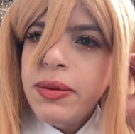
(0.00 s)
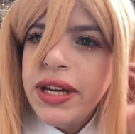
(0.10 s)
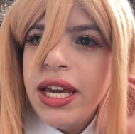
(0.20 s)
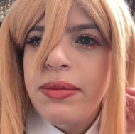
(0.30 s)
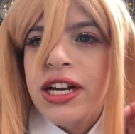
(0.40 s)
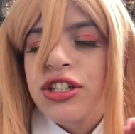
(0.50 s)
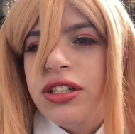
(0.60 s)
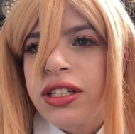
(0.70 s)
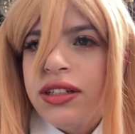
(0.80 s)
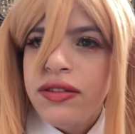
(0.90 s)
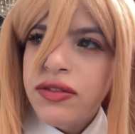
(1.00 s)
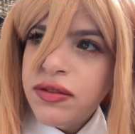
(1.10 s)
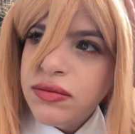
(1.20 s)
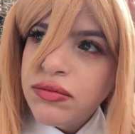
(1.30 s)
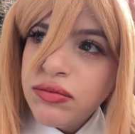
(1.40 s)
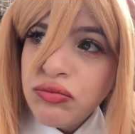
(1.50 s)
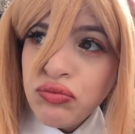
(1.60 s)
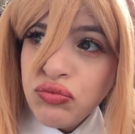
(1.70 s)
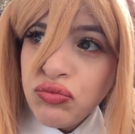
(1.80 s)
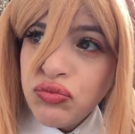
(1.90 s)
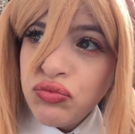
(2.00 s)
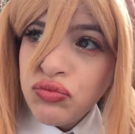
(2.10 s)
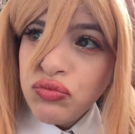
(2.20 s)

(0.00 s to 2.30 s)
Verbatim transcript: people came, actually. Important.